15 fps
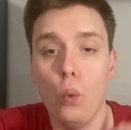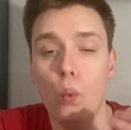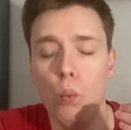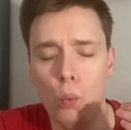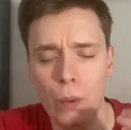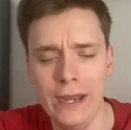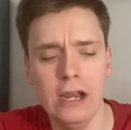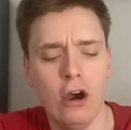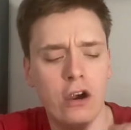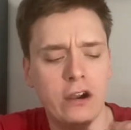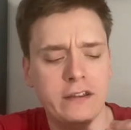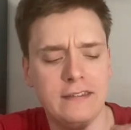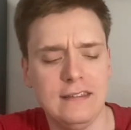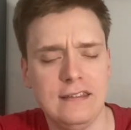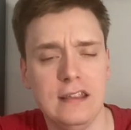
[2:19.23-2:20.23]
We are
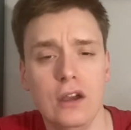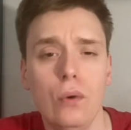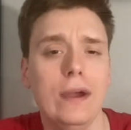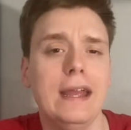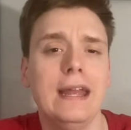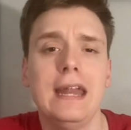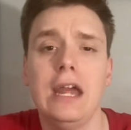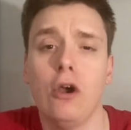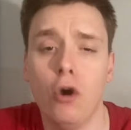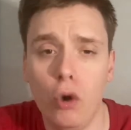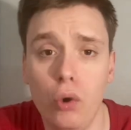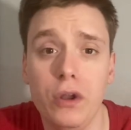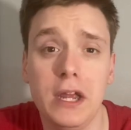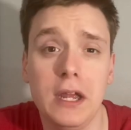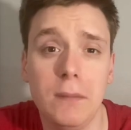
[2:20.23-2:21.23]
still in a
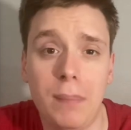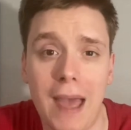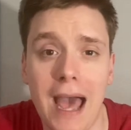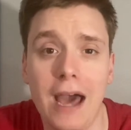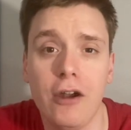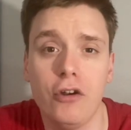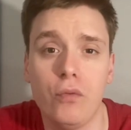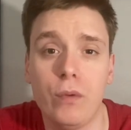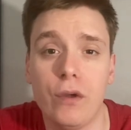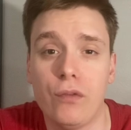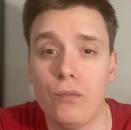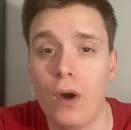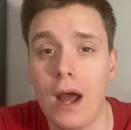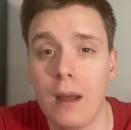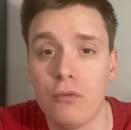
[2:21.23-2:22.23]
holding pattern with
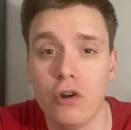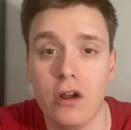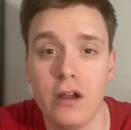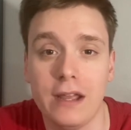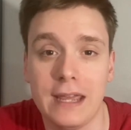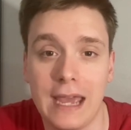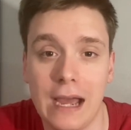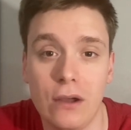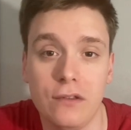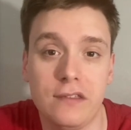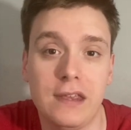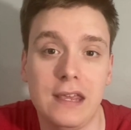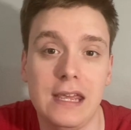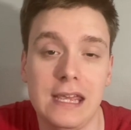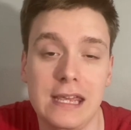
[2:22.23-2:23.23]
Rob
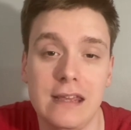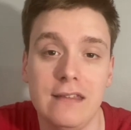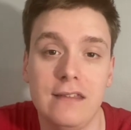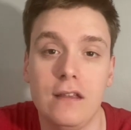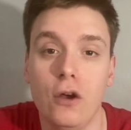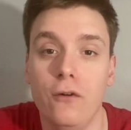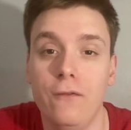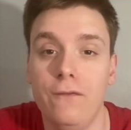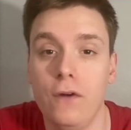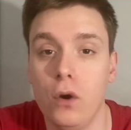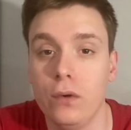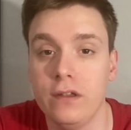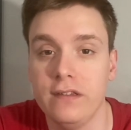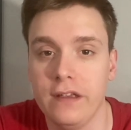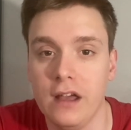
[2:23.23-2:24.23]
Gronkowski. He is still
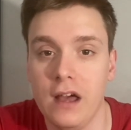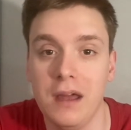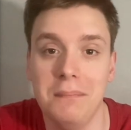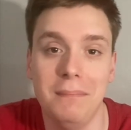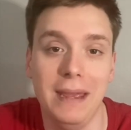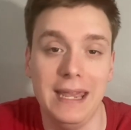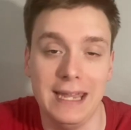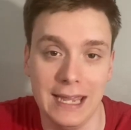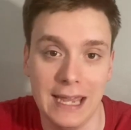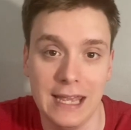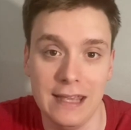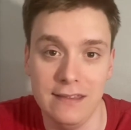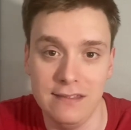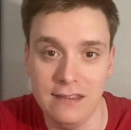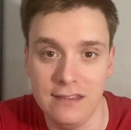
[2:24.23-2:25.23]
focusing on making
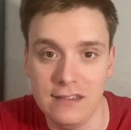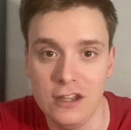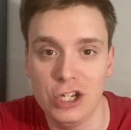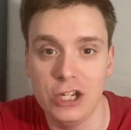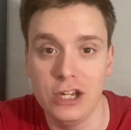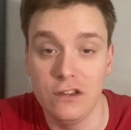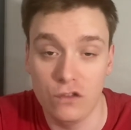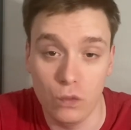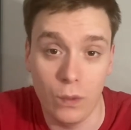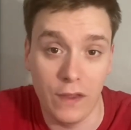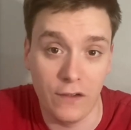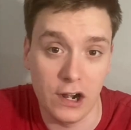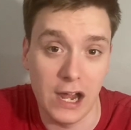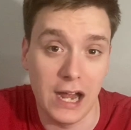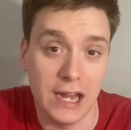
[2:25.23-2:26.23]
his decision as to
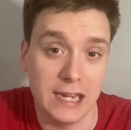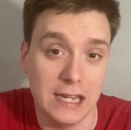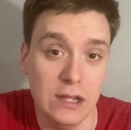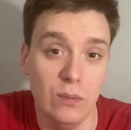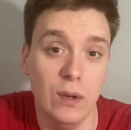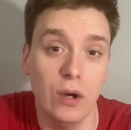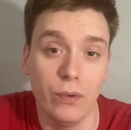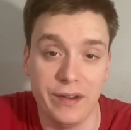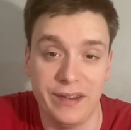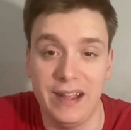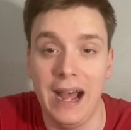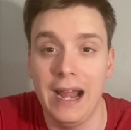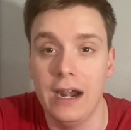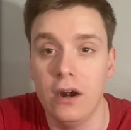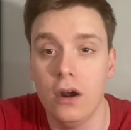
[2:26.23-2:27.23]
whether or not he will
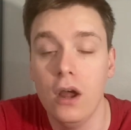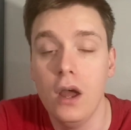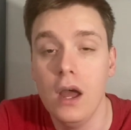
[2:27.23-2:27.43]
retire,